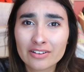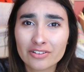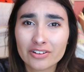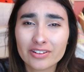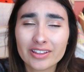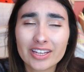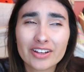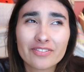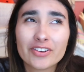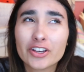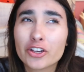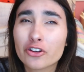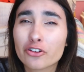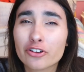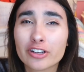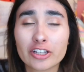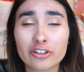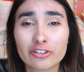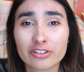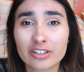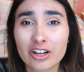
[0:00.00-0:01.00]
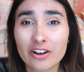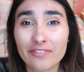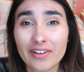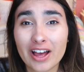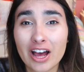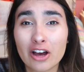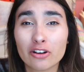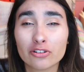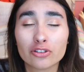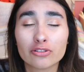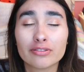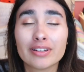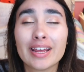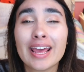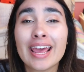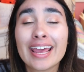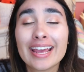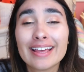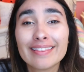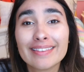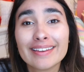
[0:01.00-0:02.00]
just like figuring yourself out. So
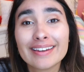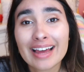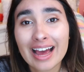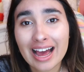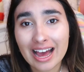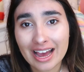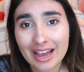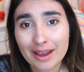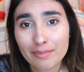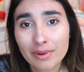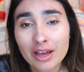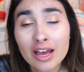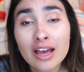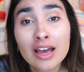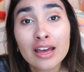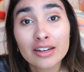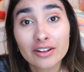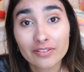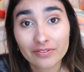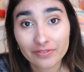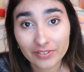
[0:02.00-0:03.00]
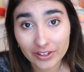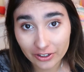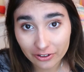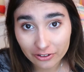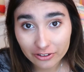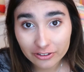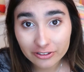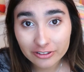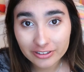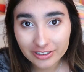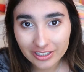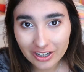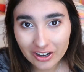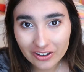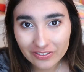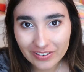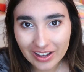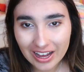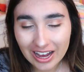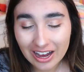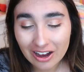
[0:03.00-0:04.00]
take the time to figure
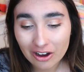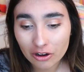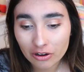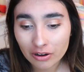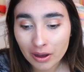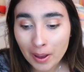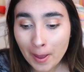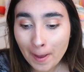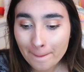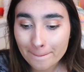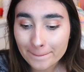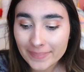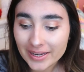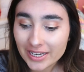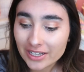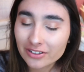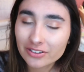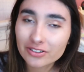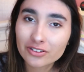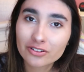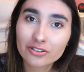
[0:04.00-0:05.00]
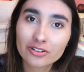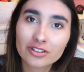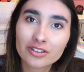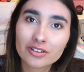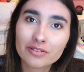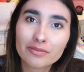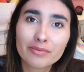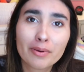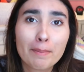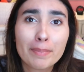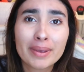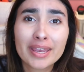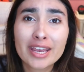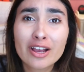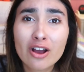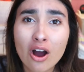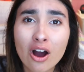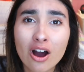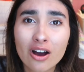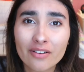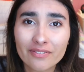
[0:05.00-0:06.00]
yourself out. Be assertive, be
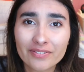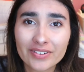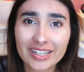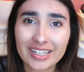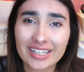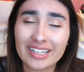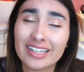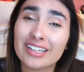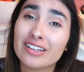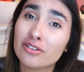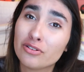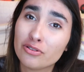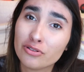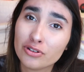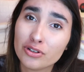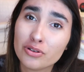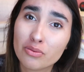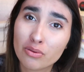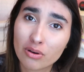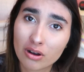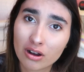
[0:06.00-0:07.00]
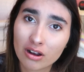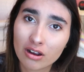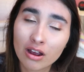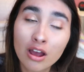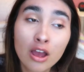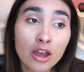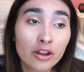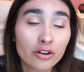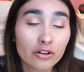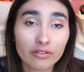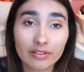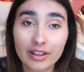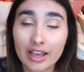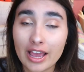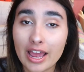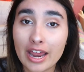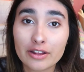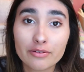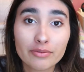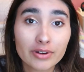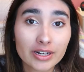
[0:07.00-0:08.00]
confident in who you are. Don't
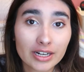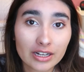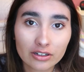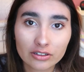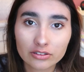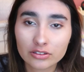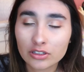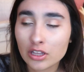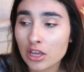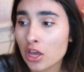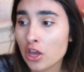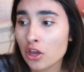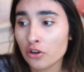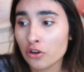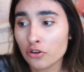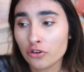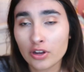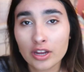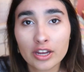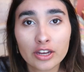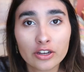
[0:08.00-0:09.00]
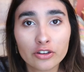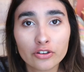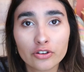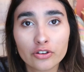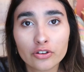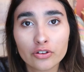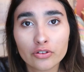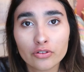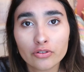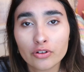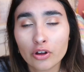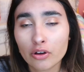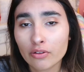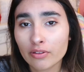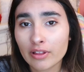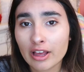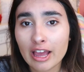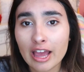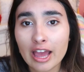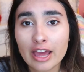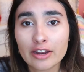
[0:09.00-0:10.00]
let anyone else change you.
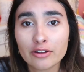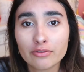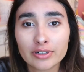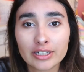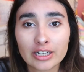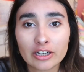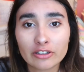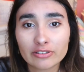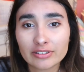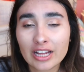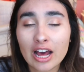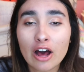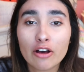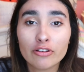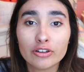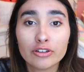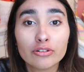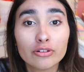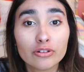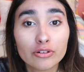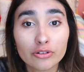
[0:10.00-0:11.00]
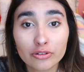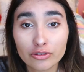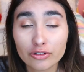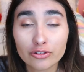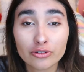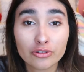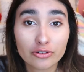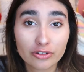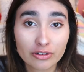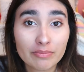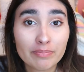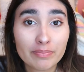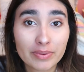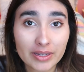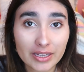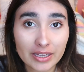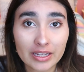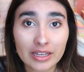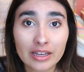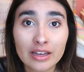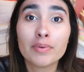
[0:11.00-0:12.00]
Don't let anyone else tell you who you should
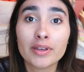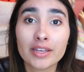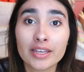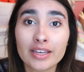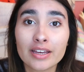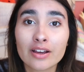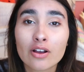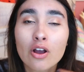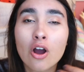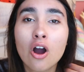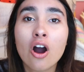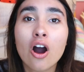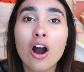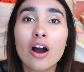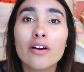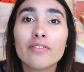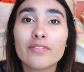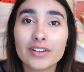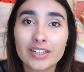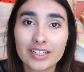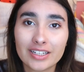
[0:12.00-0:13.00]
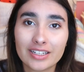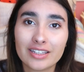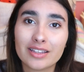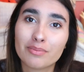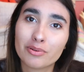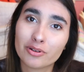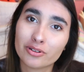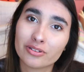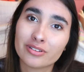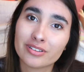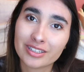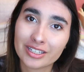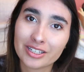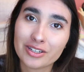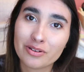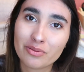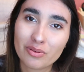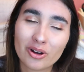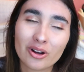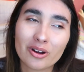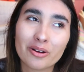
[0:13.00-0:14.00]
be. Be confident in the person that
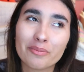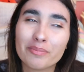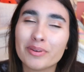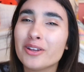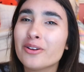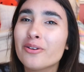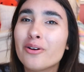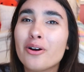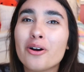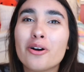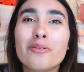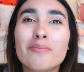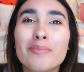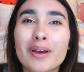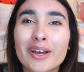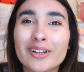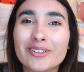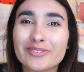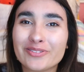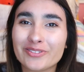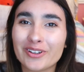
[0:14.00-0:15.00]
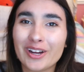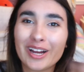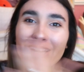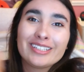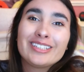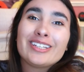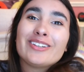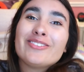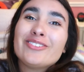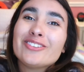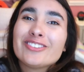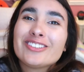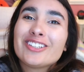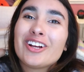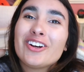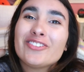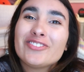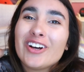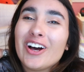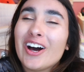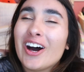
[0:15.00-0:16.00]
you are. Be your own best friend. Give
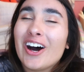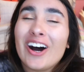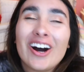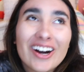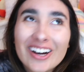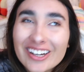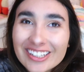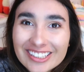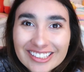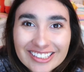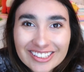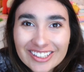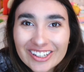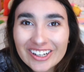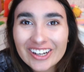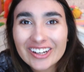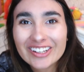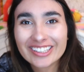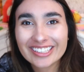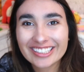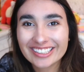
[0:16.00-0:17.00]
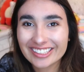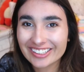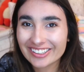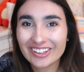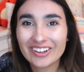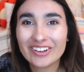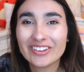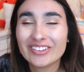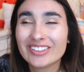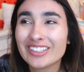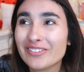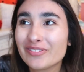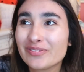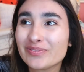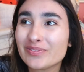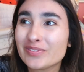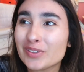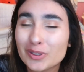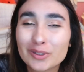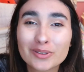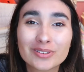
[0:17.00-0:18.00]
yourself a hug, you know? You're the only
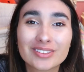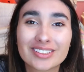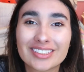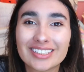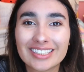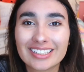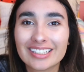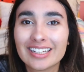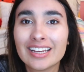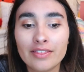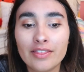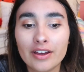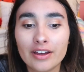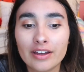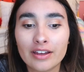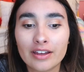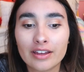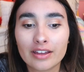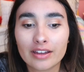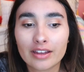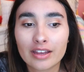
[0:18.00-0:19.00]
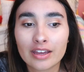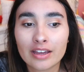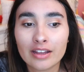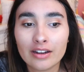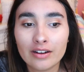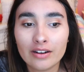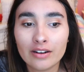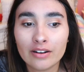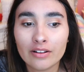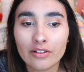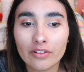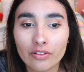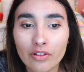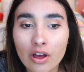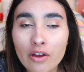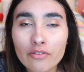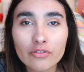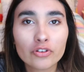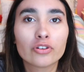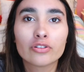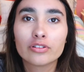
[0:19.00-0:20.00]
person that can
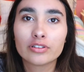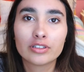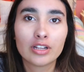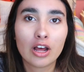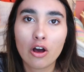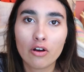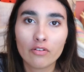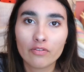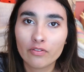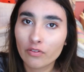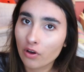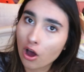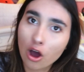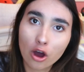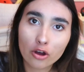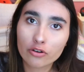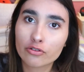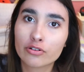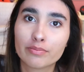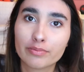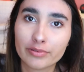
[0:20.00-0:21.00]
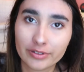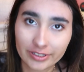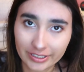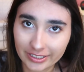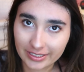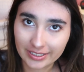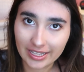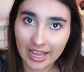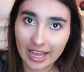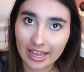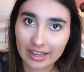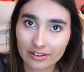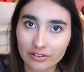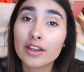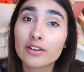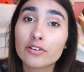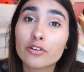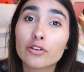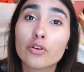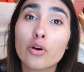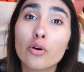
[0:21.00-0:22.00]
love yourself
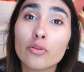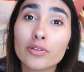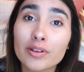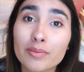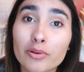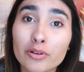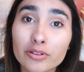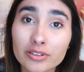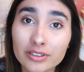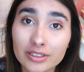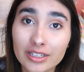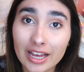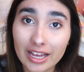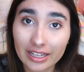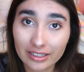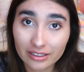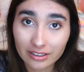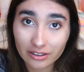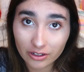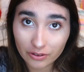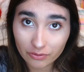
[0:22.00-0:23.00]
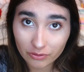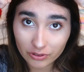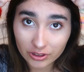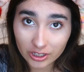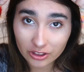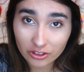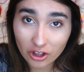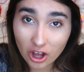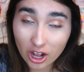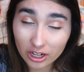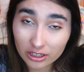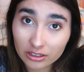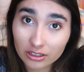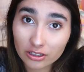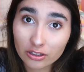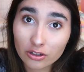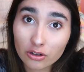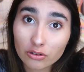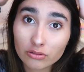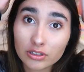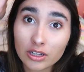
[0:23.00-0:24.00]
100%. You're the only person that has to live with the thoughts
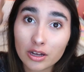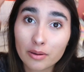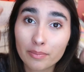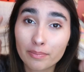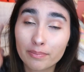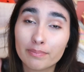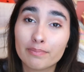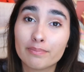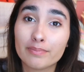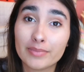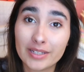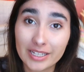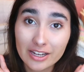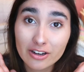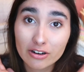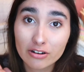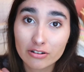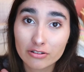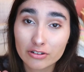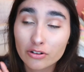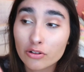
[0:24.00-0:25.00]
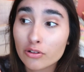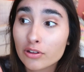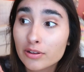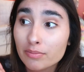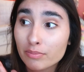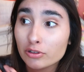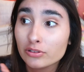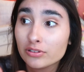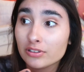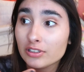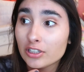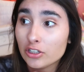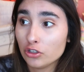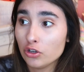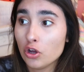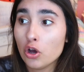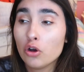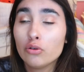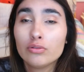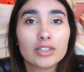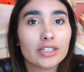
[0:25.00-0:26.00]
that goes up here. You're the only person that
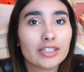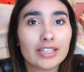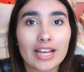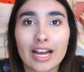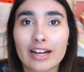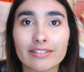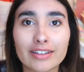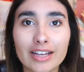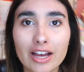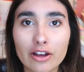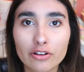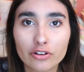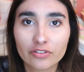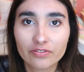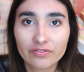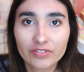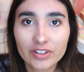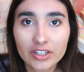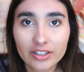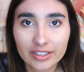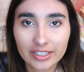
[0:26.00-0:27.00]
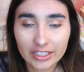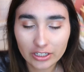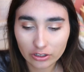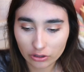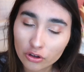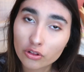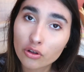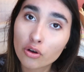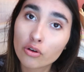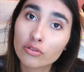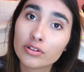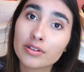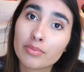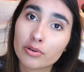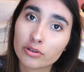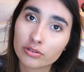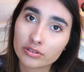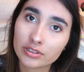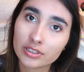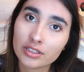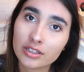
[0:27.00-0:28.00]
knows exactly how you're feeling. You're the only
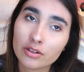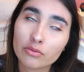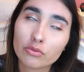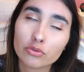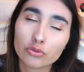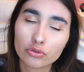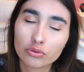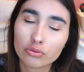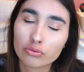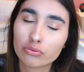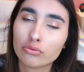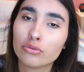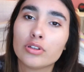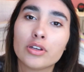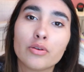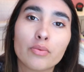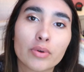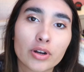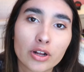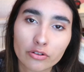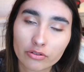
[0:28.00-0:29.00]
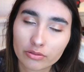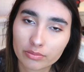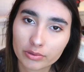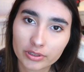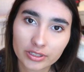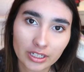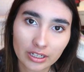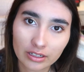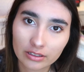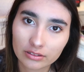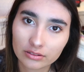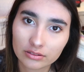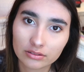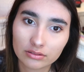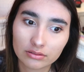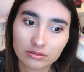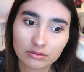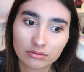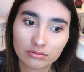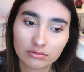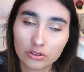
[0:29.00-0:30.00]
person that will truly 100%
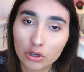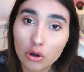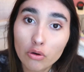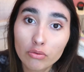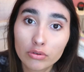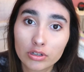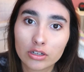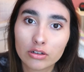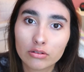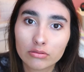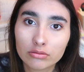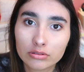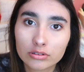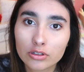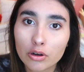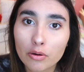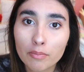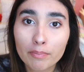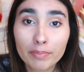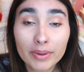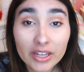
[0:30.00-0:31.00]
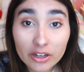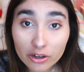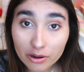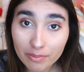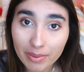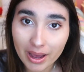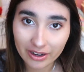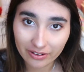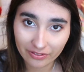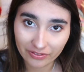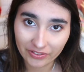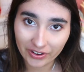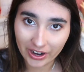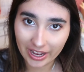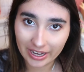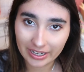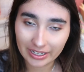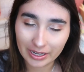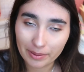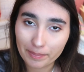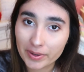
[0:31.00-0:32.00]
know you. So be your best
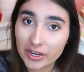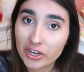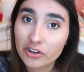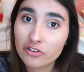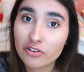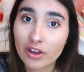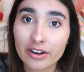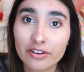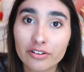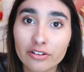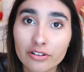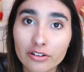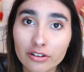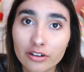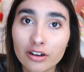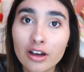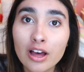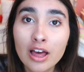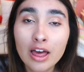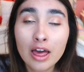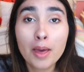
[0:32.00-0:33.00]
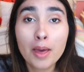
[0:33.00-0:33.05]
friend, be gentle,